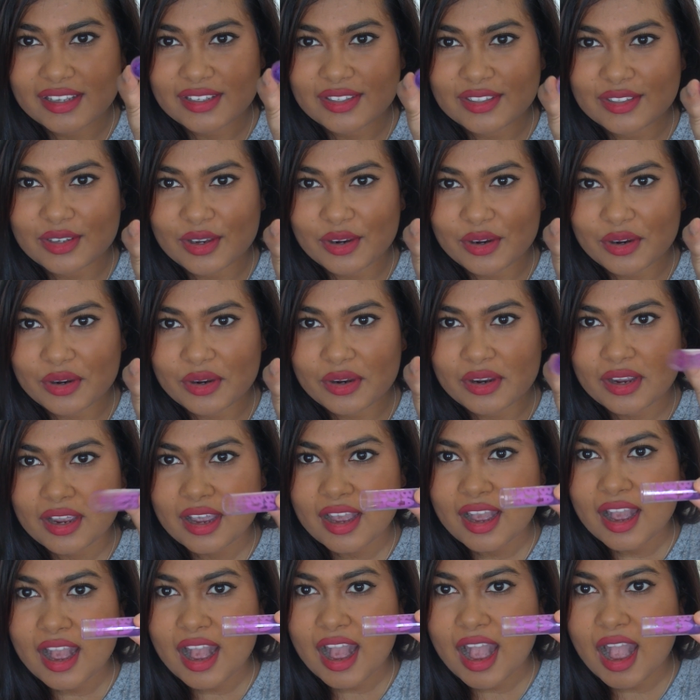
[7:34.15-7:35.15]
So
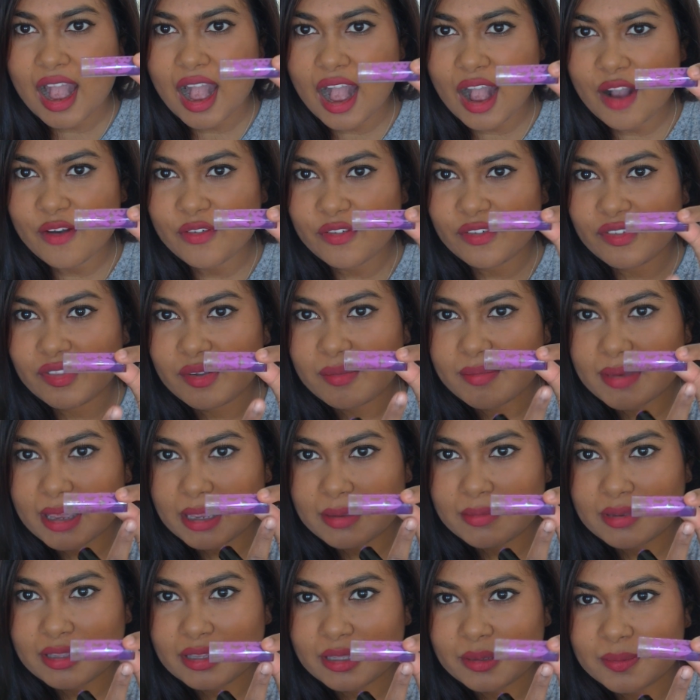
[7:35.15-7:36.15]
half of the
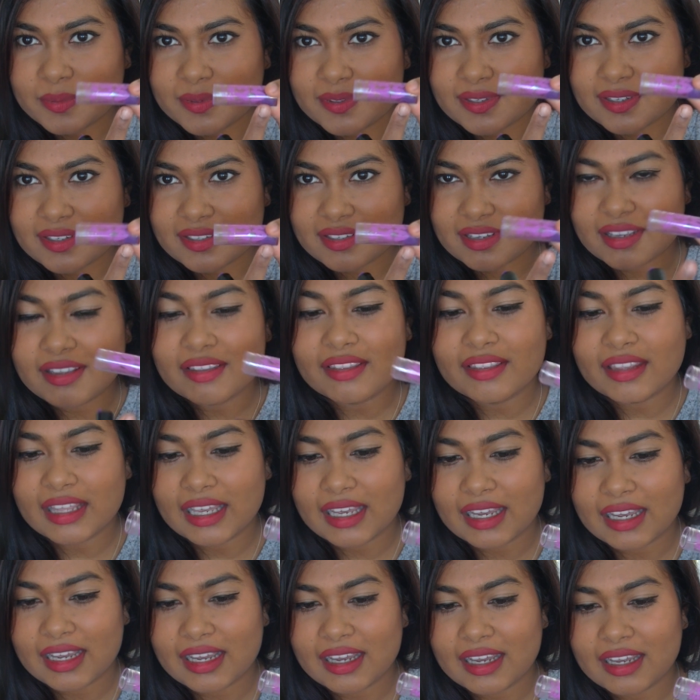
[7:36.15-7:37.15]
Baby Lips is in
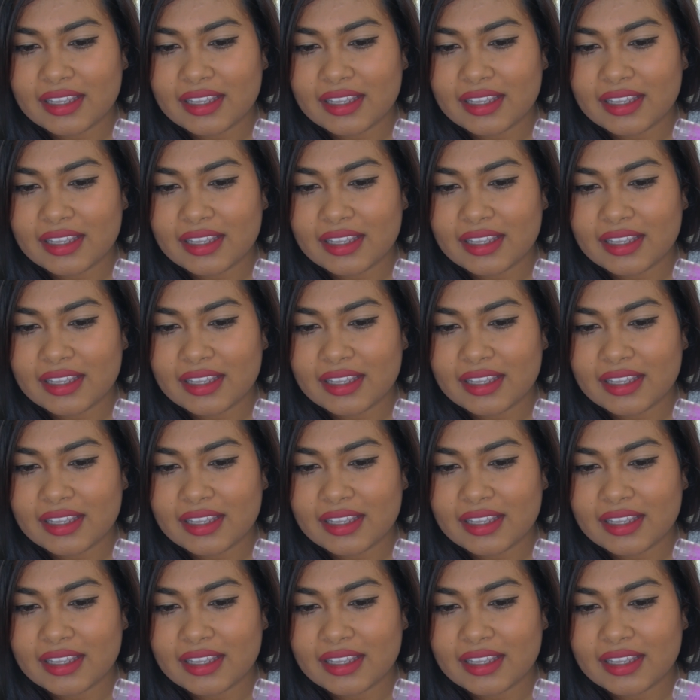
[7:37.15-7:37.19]
there,